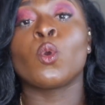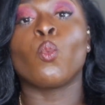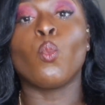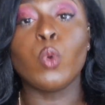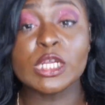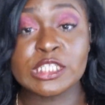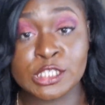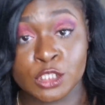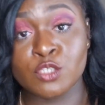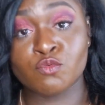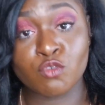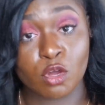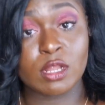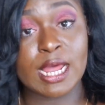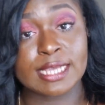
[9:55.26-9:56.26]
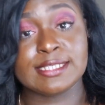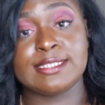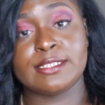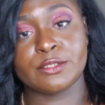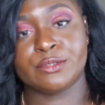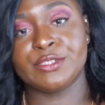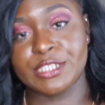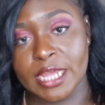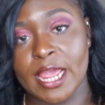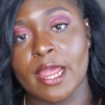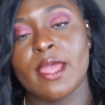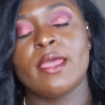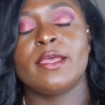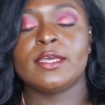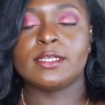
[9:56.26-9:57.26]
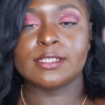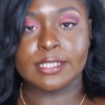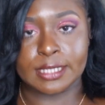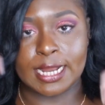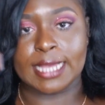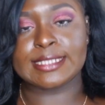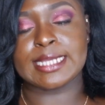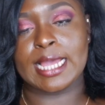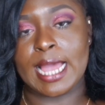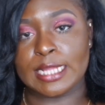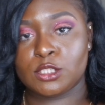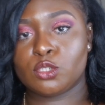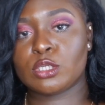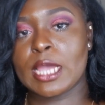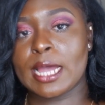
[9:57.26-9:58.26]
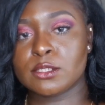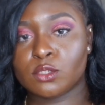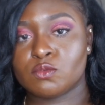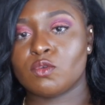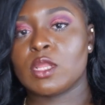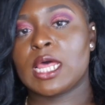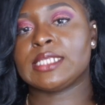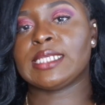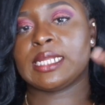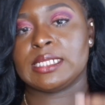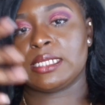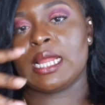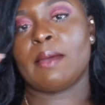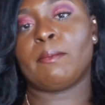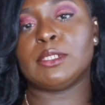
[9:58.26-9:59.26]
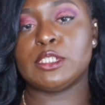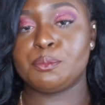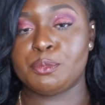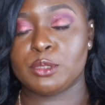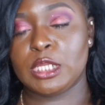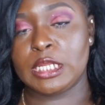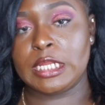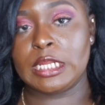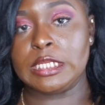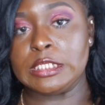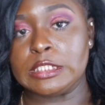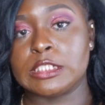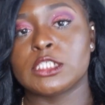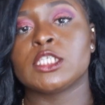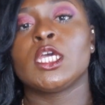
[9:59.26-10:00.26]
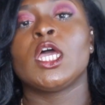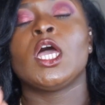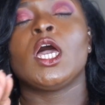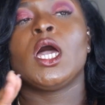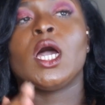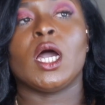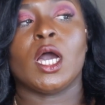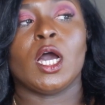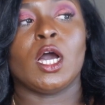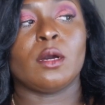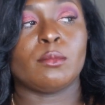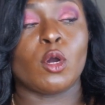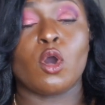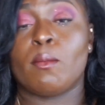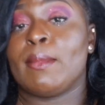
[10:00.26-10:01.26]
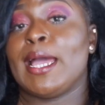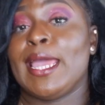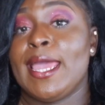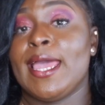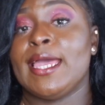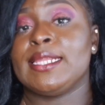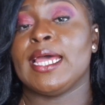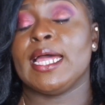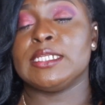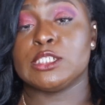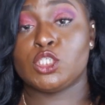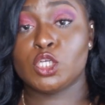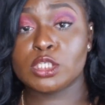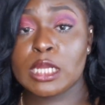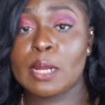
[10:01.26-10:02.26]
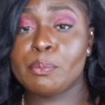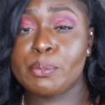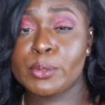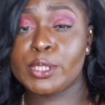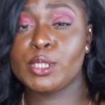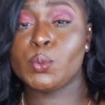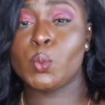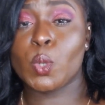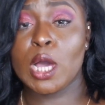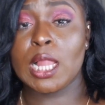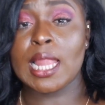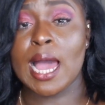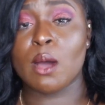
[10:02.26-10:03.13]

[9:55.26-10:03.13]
with the roller still there. Then as I took out the rollers and then I manipulated it on my head, and it turned out pretty well.